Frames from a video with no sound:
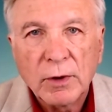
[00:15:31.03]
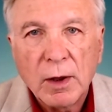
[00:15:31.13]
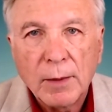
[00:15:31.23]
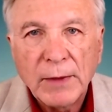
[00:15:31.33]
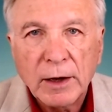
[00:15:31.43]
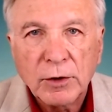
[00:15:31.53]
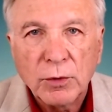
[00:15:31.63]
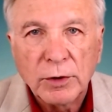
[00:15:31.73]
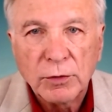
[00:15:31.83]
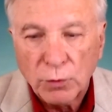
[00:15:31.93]
Now, I'm not
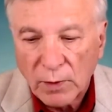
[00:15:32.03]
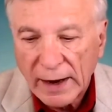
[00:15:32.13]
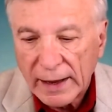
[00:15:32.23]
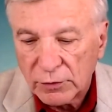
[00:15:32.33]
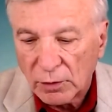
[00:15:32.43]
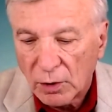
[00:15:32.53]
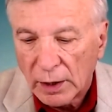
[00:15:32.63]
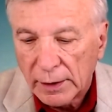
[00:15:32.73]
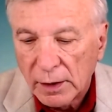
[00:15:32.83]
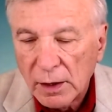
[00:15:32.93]
going to rant
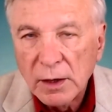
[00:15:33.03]
on